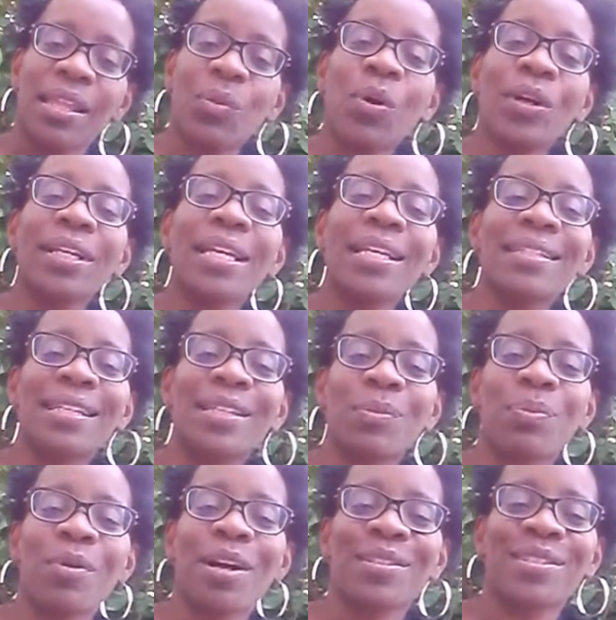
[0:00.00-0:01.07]
they weren't easy to
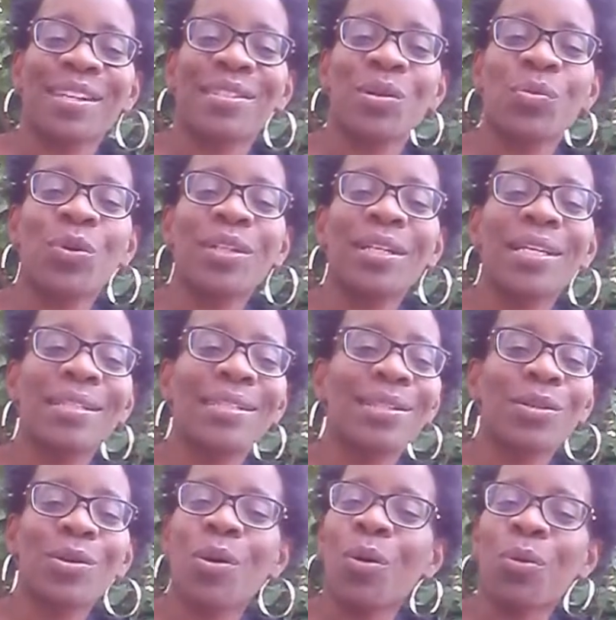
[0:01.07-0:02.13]
process. They weren't
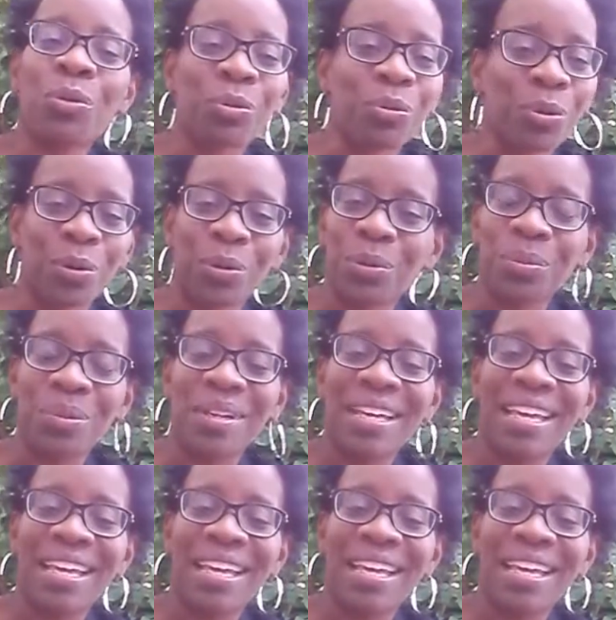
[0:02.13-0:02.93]
easy to go through.